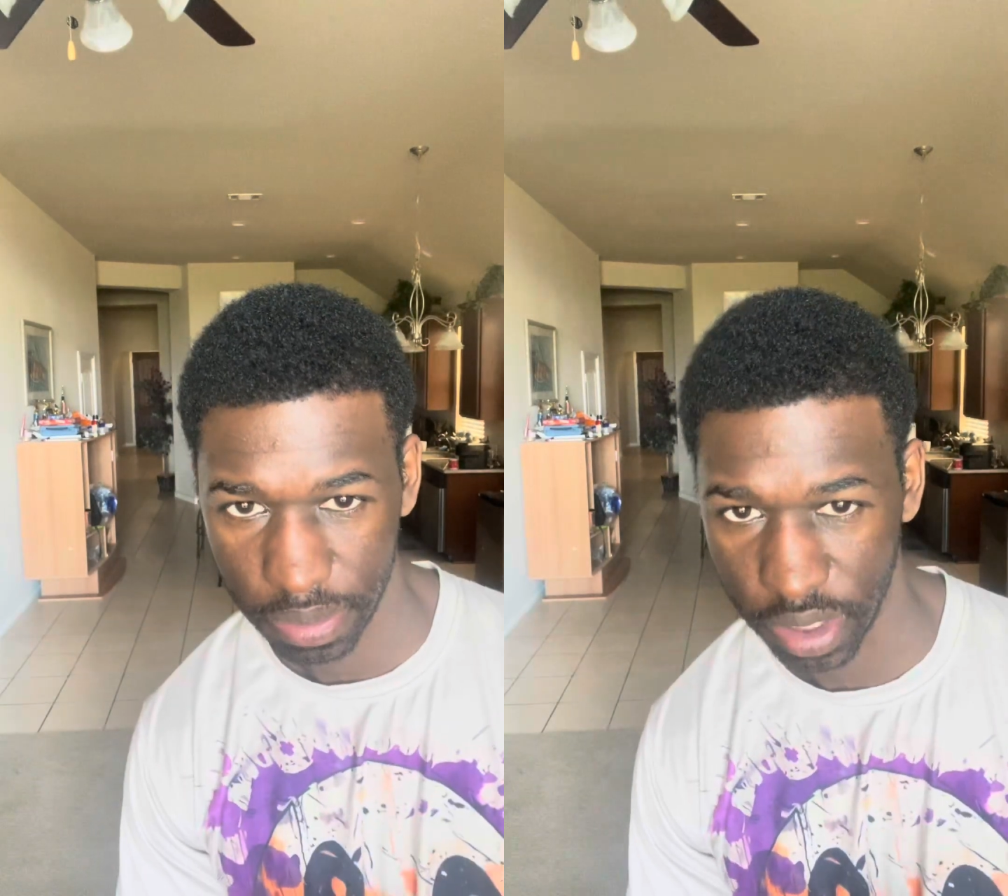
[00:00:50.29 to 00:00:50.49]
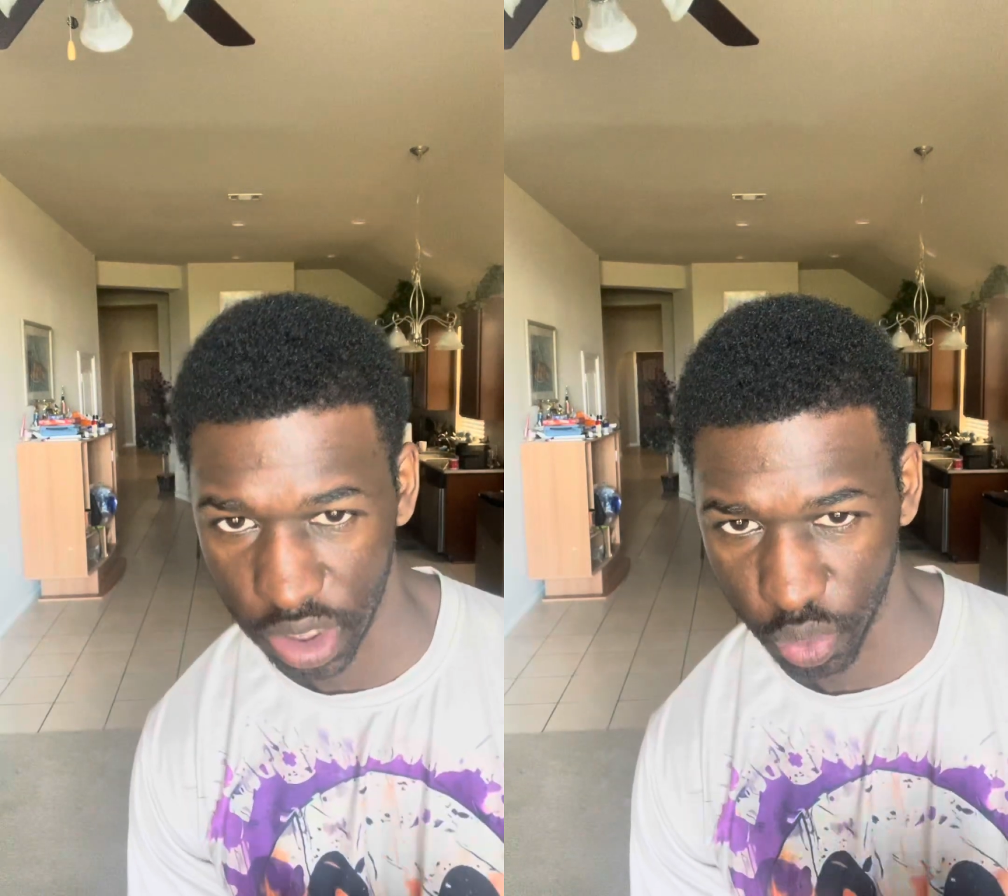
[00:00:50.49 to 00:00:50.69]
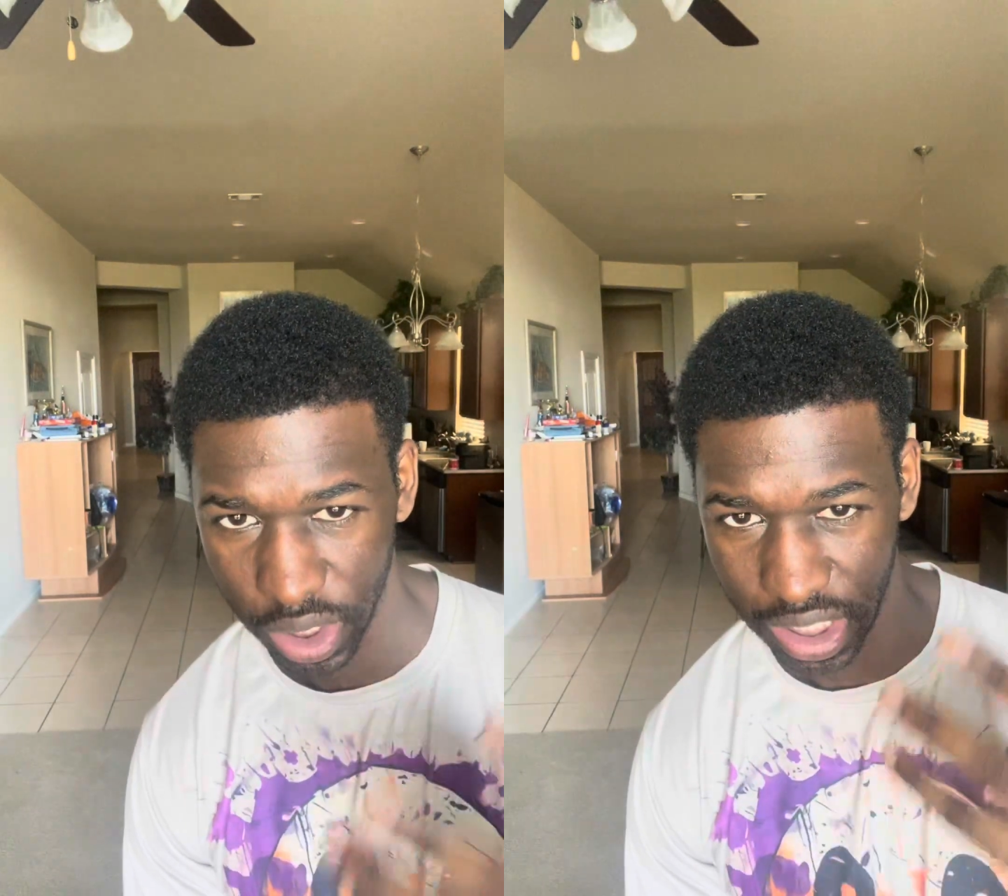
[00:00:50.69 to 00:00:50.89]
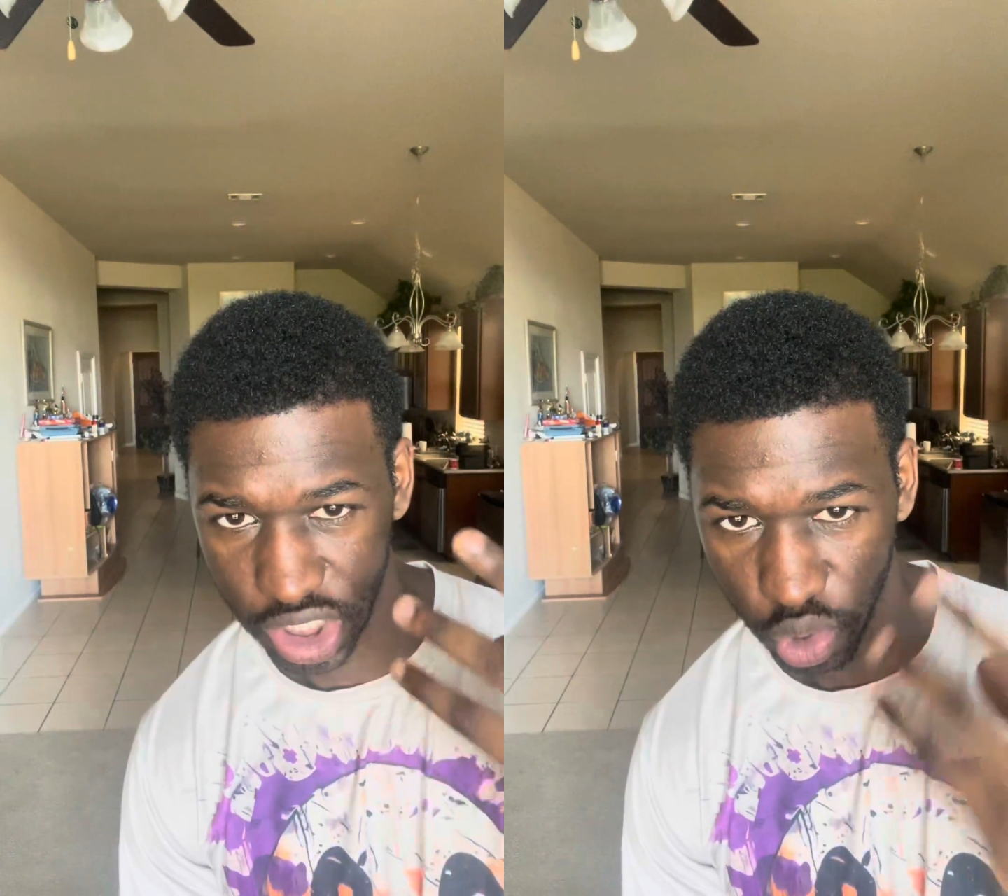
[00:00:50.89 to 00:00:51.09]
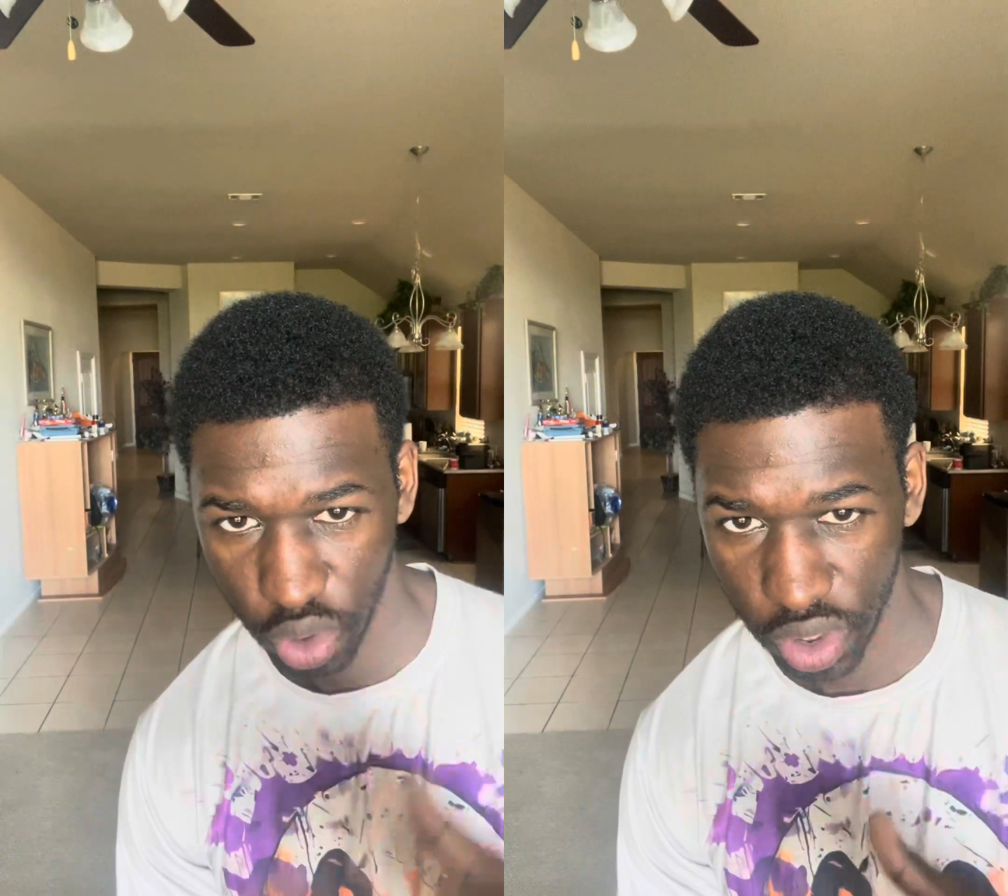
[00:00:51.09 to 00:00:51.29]
because when it's
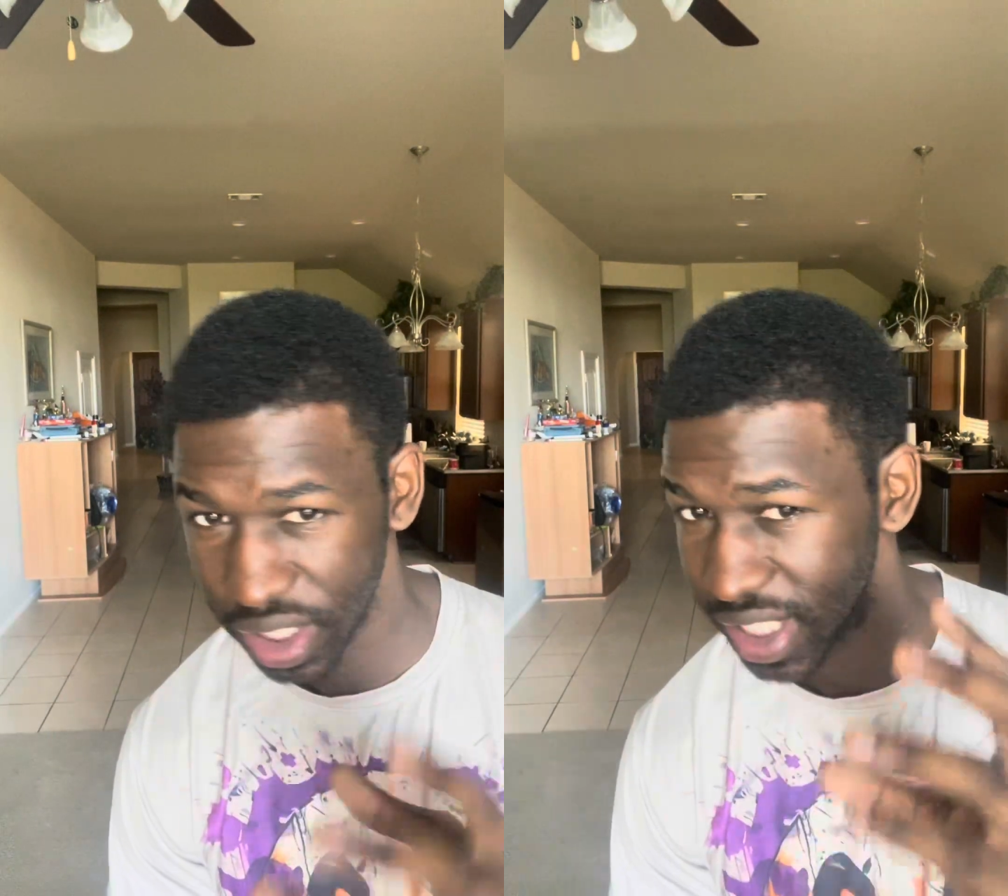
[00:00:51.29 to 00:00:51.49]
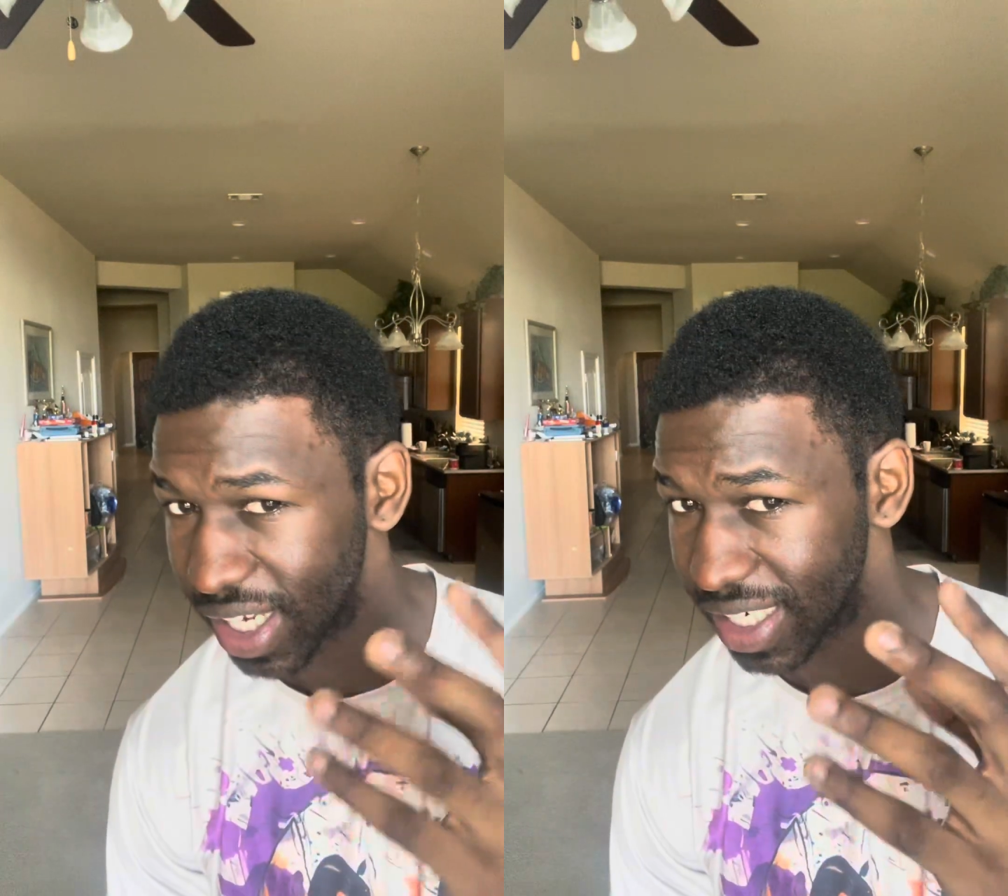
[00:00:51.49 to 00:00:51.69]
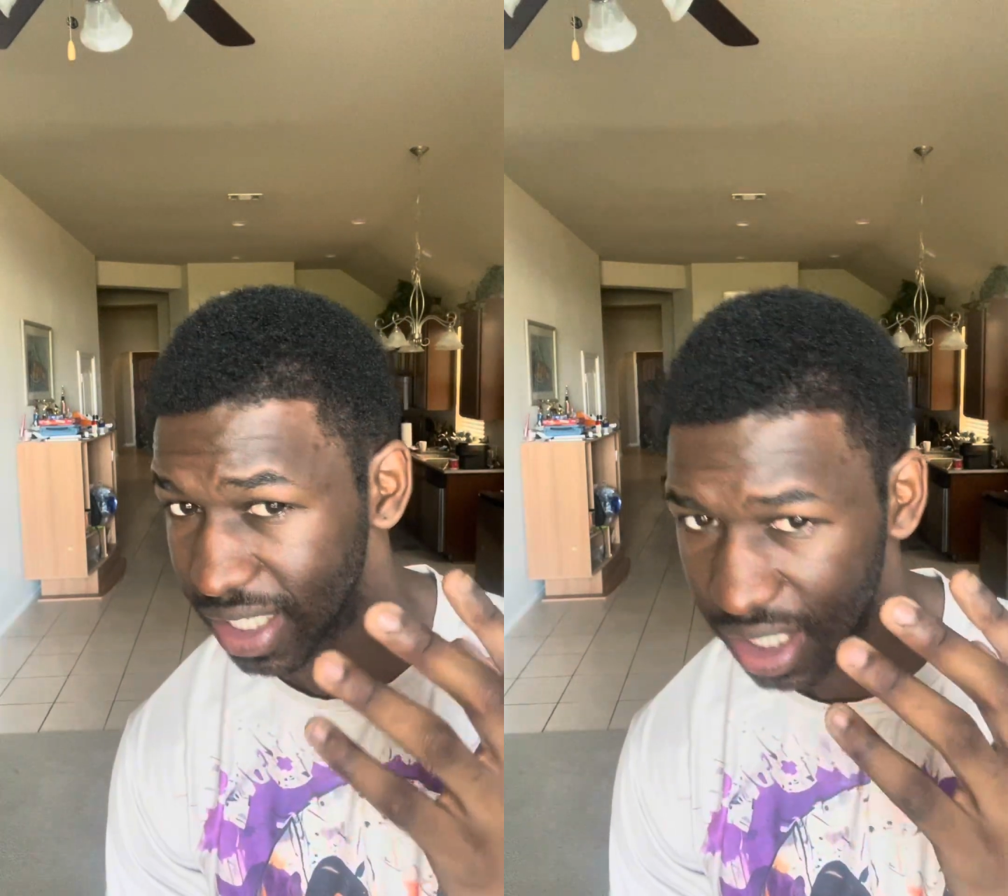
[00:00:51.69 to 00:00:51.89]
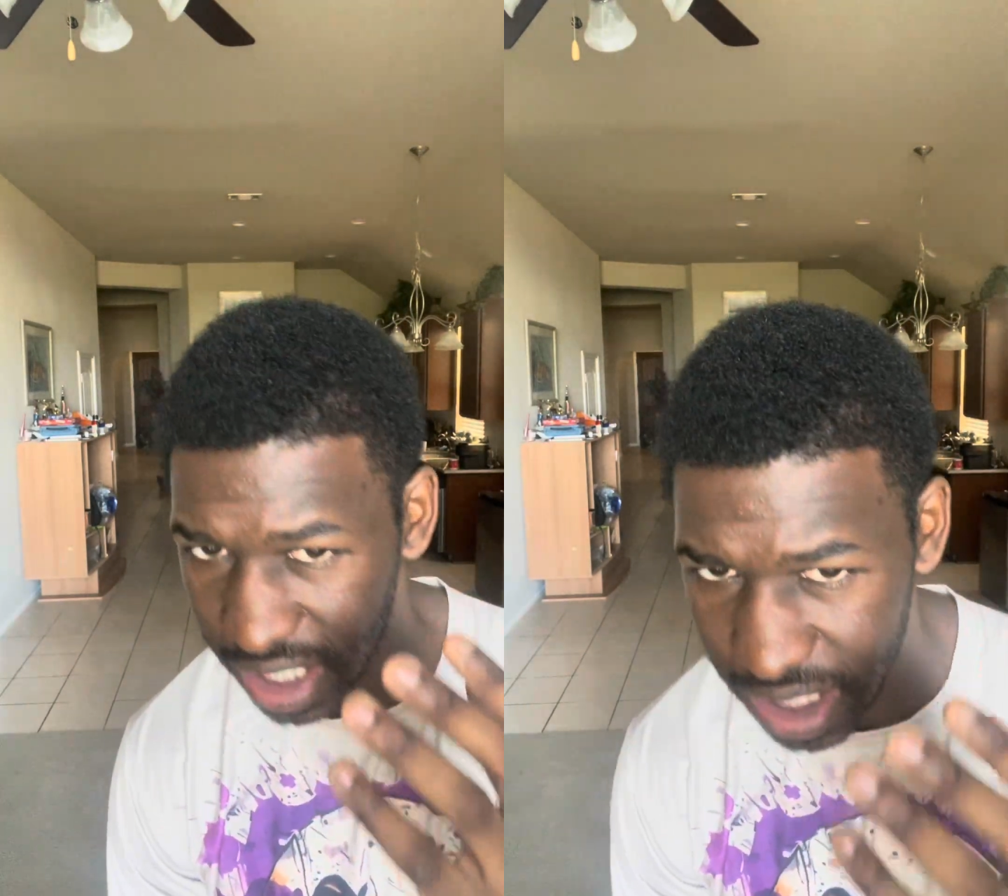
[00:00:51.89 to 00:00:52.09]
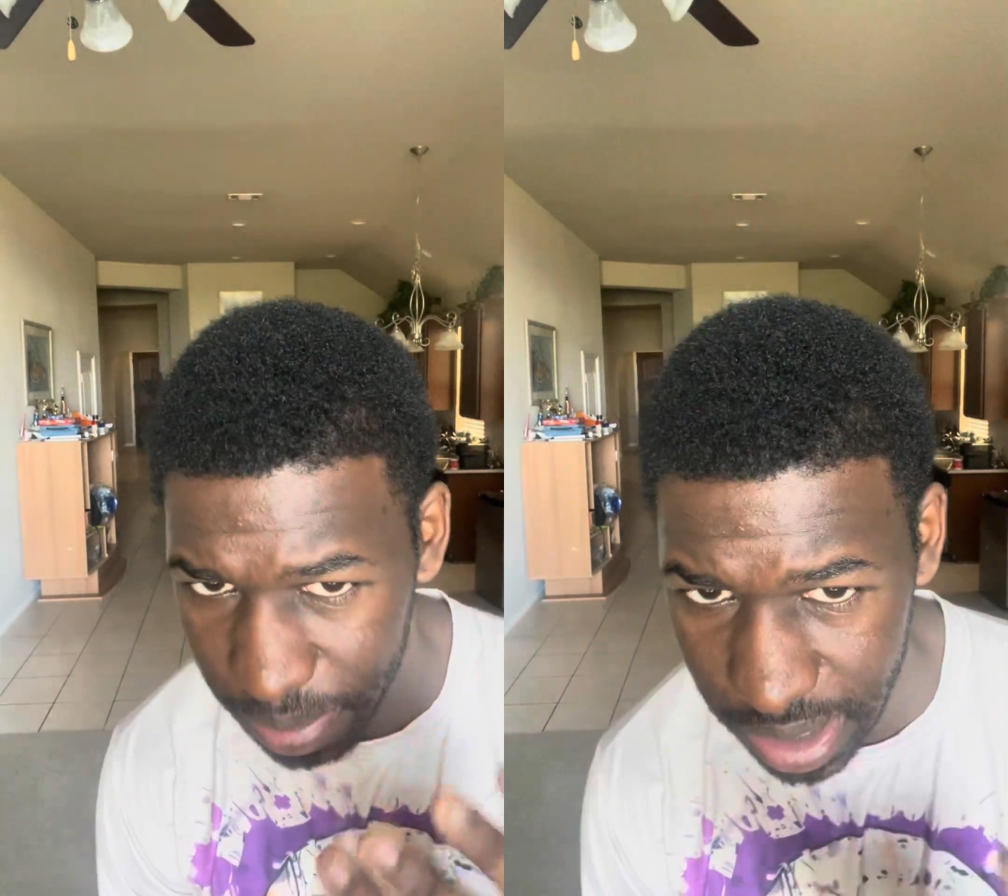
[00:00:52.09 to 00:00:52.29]
shorter, it still has little thin
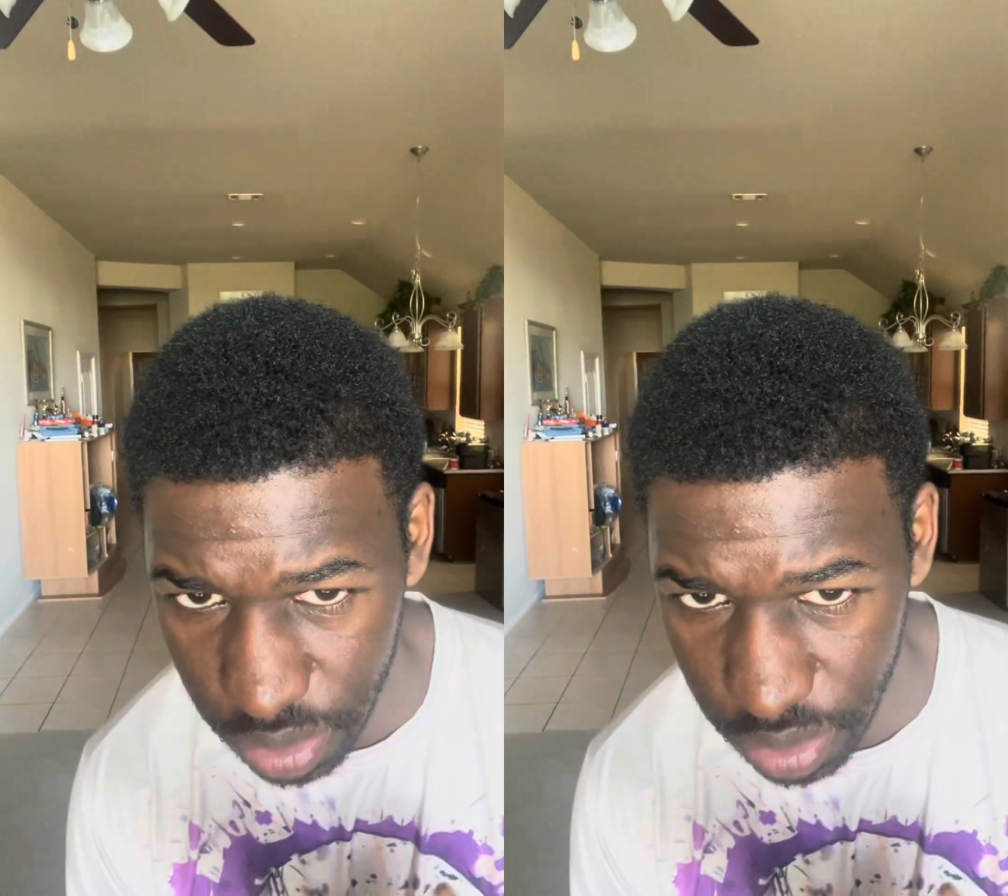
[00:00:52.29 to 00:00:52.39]
spots,